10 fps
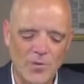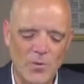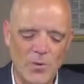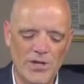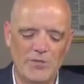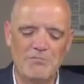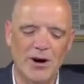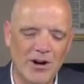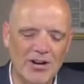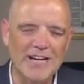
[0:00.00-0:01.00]
when you
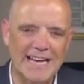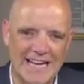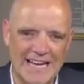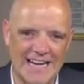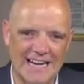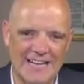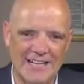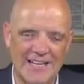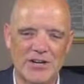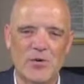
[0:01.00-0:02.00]
burn
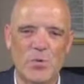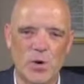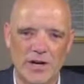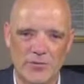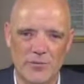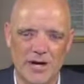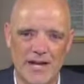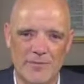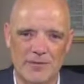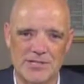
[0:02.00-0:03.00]
land, what, what
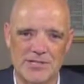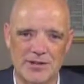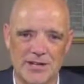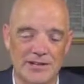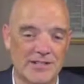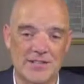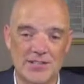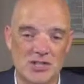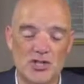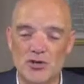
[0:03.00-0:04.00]
happens to it? Does it
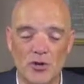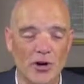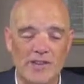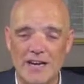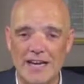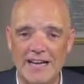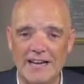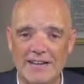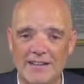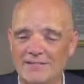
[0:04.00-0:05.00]
destroy the
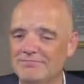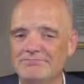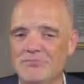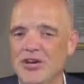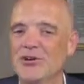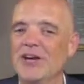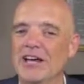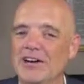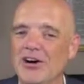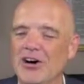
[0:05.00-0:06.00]
land? No, not
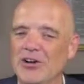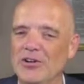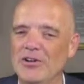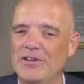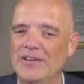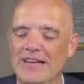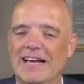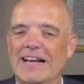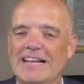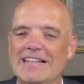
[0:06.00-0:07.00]
at all. It
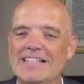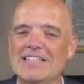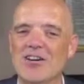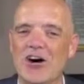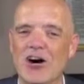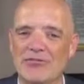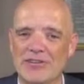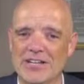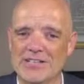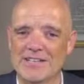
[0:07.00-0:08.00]
cleans it off,
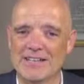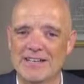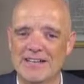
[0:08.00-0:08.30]
doesn't it?